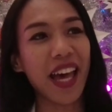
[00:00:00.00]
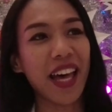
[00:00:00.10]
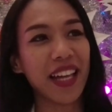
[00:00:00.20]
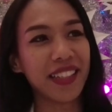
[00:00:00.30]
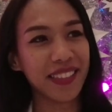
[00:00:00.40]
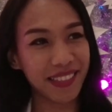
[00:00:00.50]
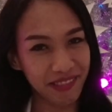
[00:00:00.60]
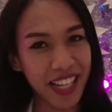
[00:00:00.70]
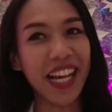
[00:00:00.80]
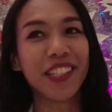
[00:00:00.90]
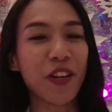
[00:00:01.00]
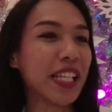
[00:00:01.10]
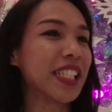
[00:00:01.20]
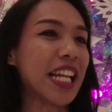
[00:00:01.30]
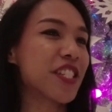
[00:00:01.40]
and
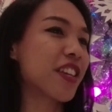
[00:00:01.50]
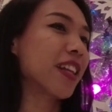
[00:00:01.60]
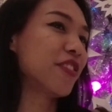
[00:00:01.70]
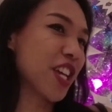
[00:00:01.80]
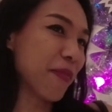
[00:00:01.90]
translation,